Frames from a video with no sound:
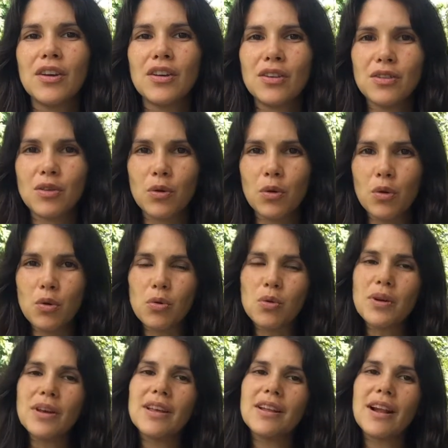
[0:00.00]
So
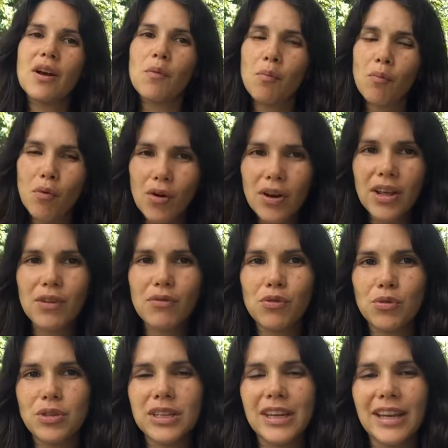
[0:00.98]
in our morning
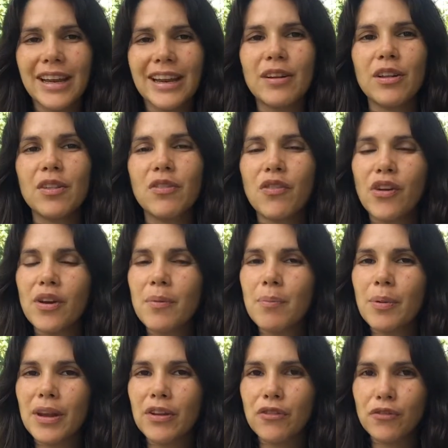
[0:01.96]
routine, it is very
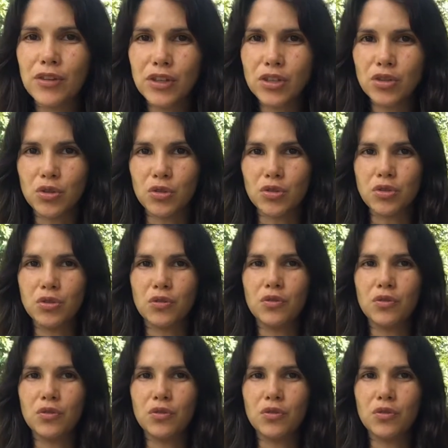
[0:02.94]
beneficial to